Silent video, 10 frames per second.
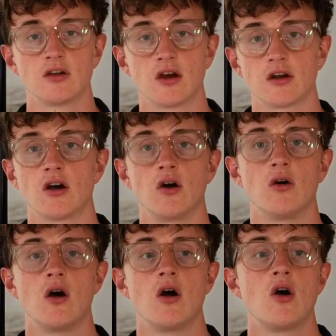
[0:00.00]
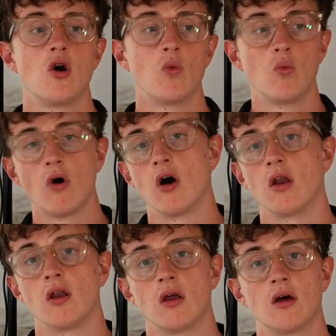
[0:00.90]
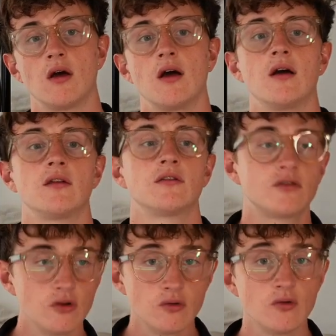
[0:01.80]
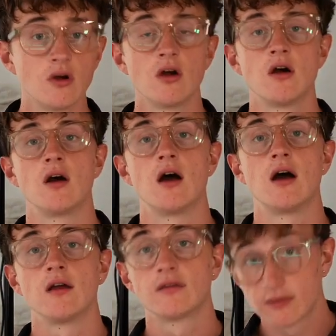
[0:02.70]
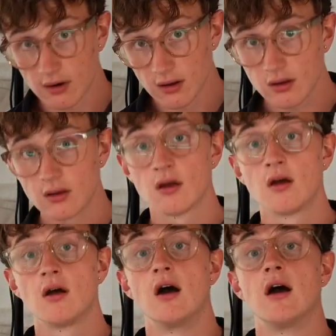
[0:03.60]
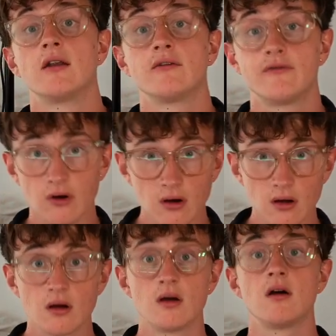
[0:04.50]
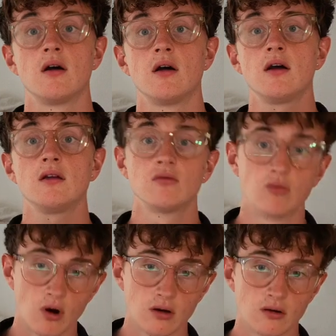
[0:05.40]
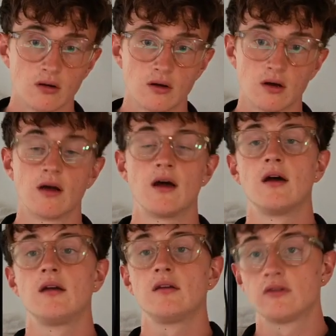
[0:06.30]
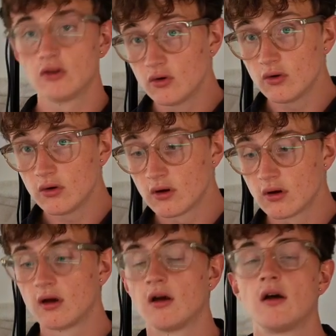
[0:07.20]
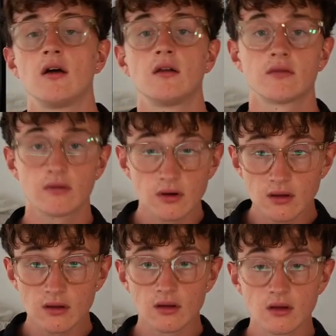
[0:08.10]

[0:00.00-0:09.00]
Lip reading: You're gonna go 1 and 2 and 3 and 4 and 1 and 2 and 3